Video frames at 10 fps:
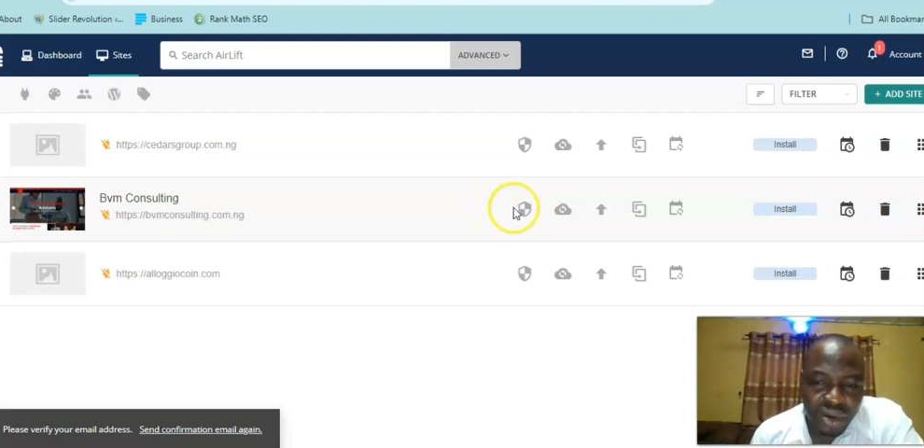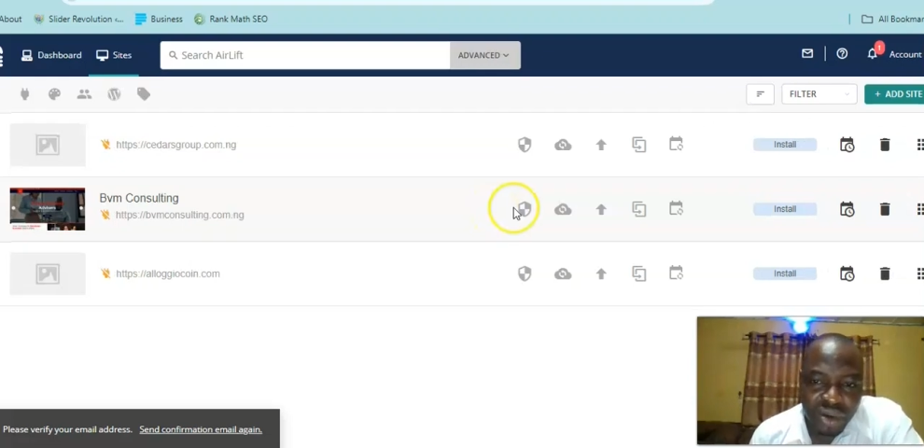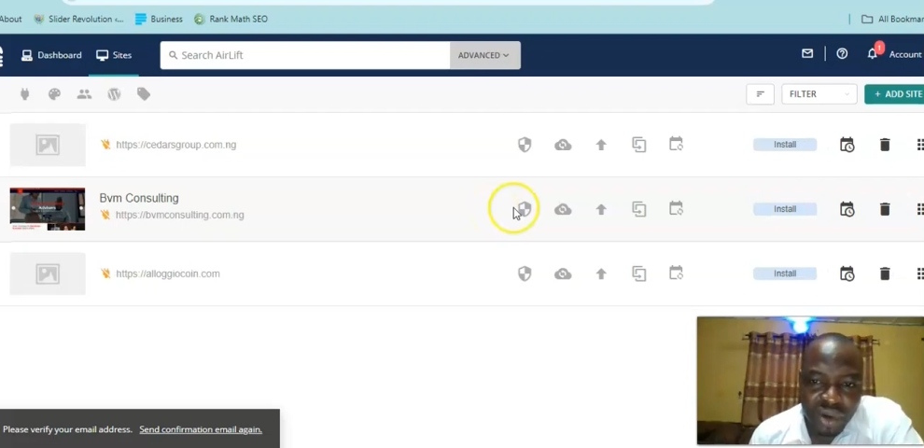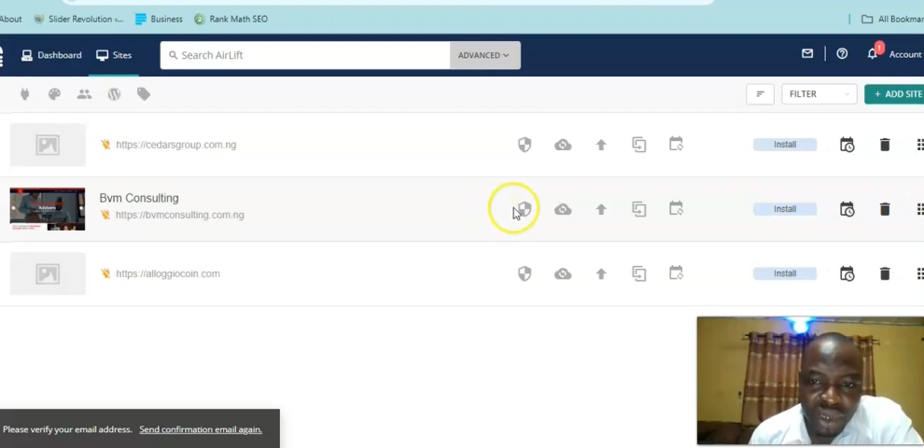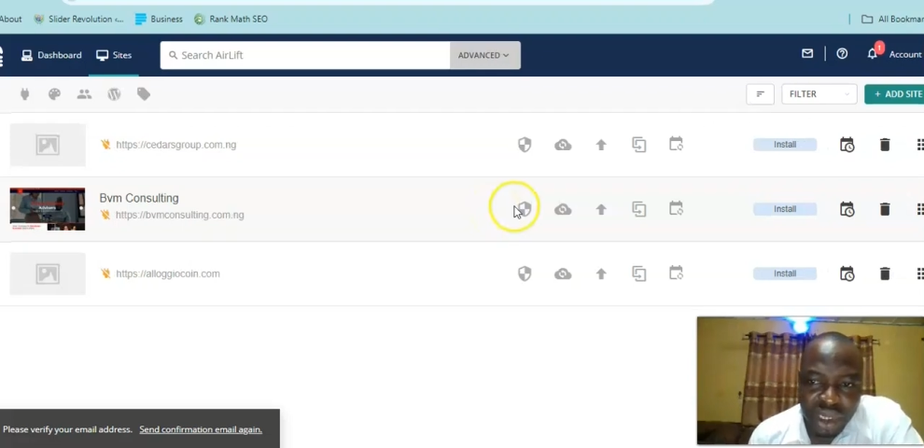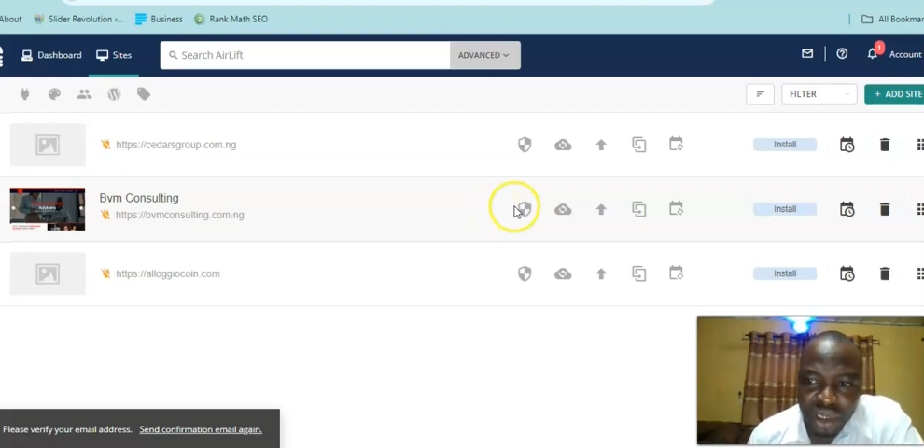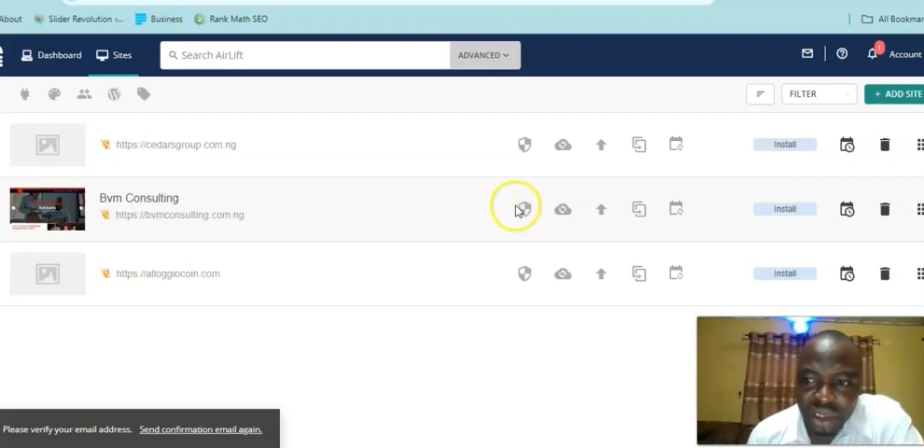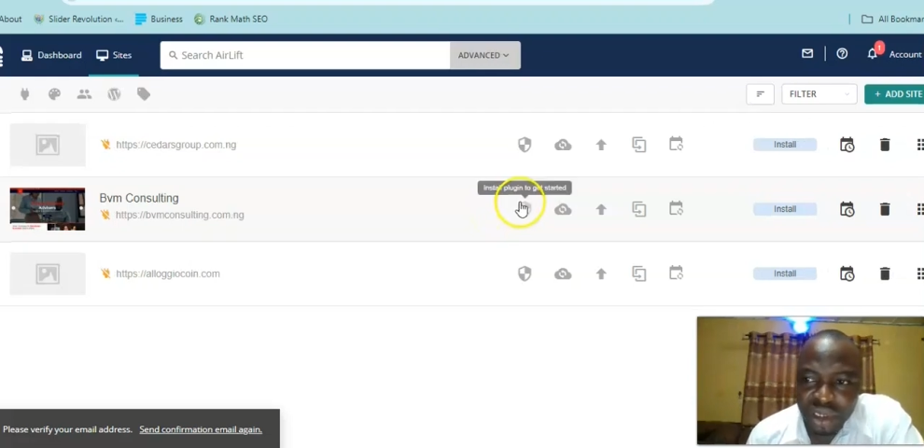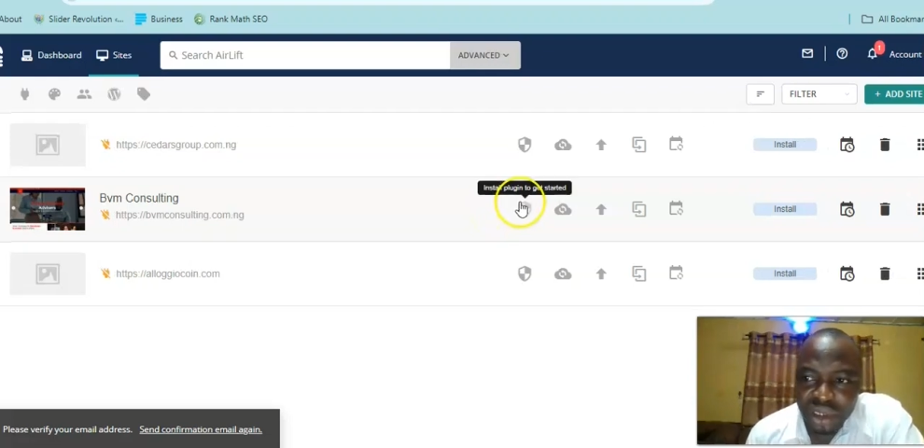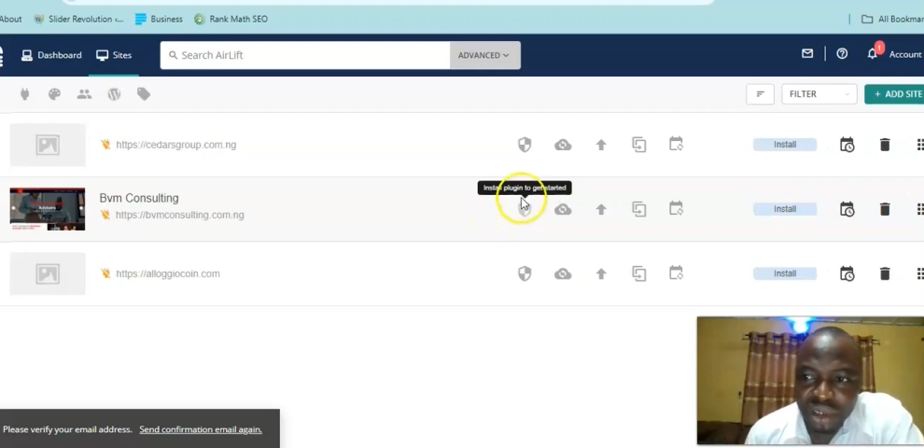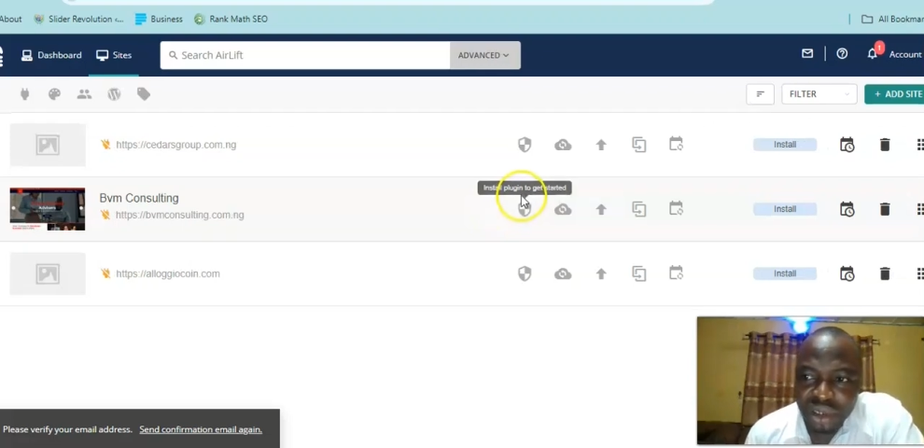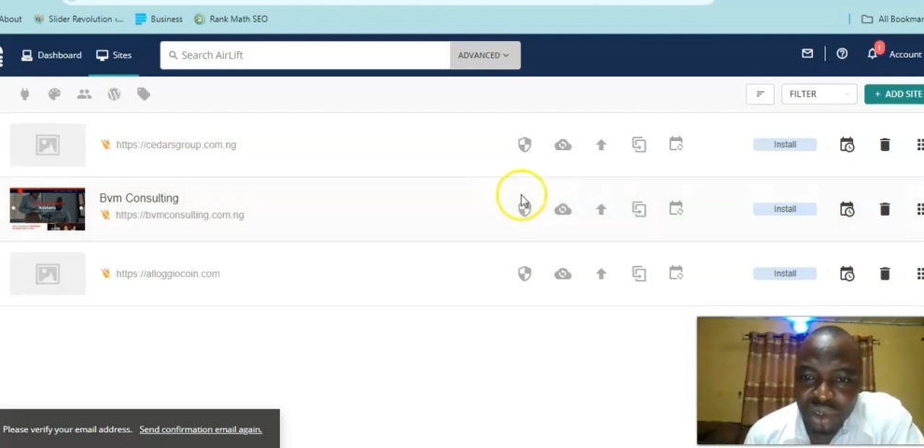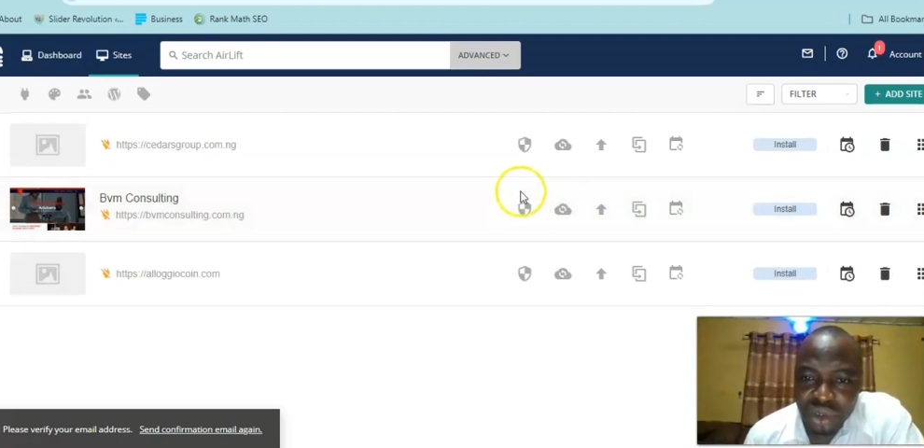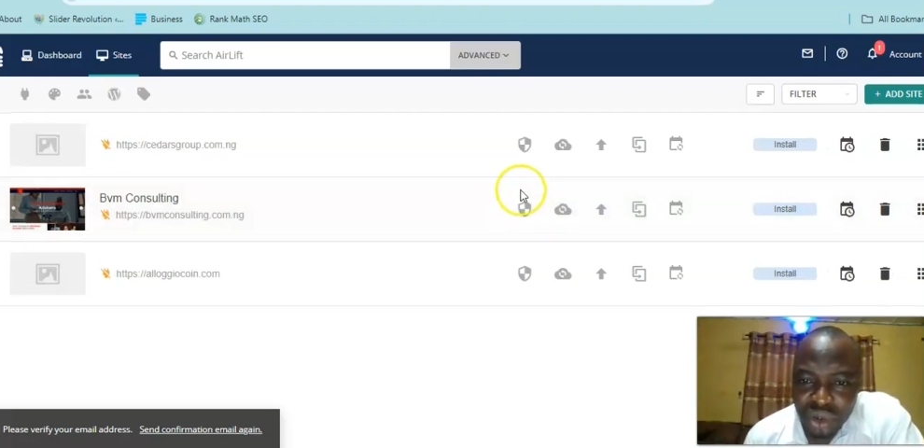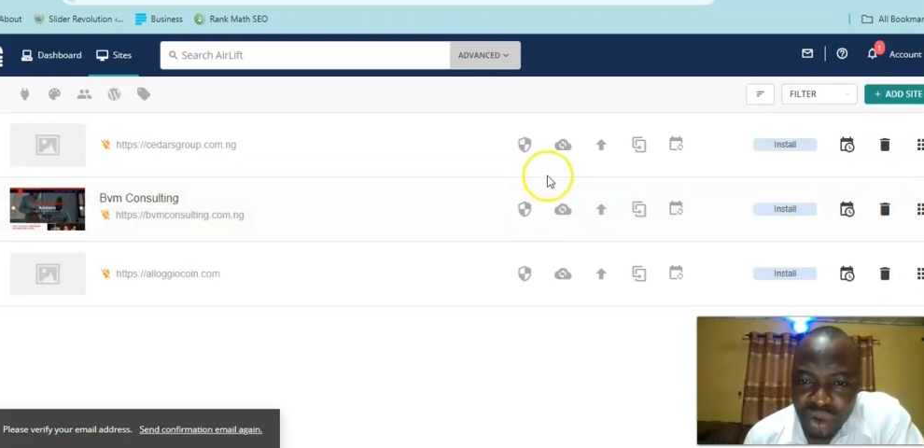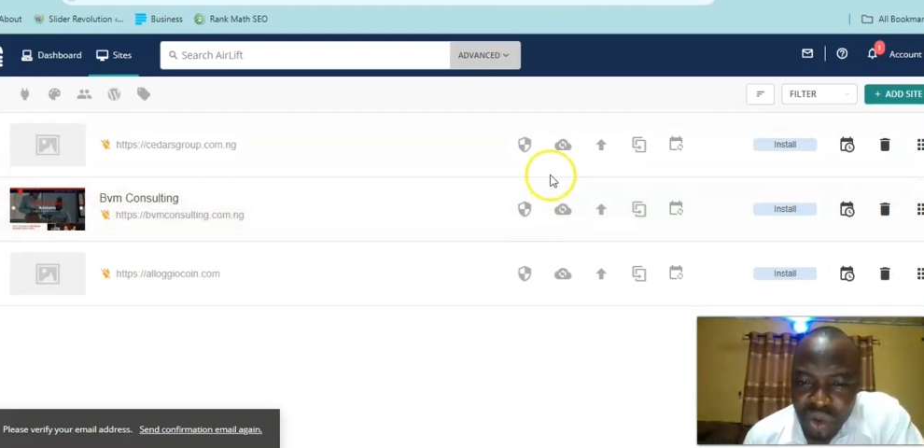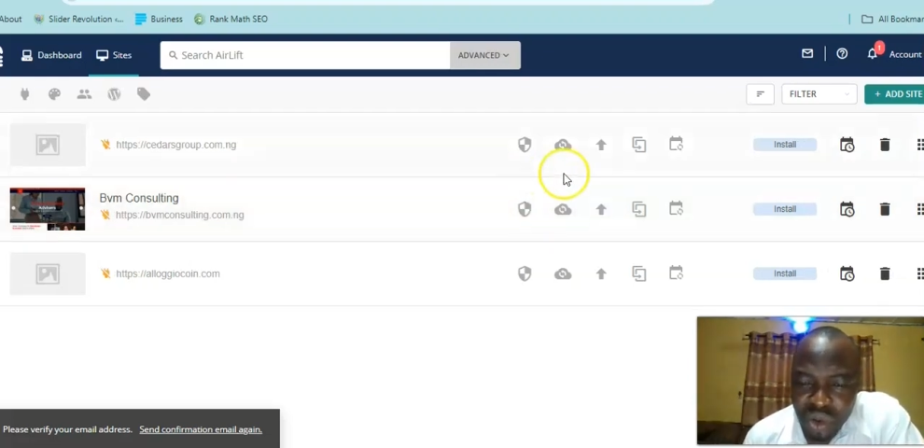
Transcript: Okay, so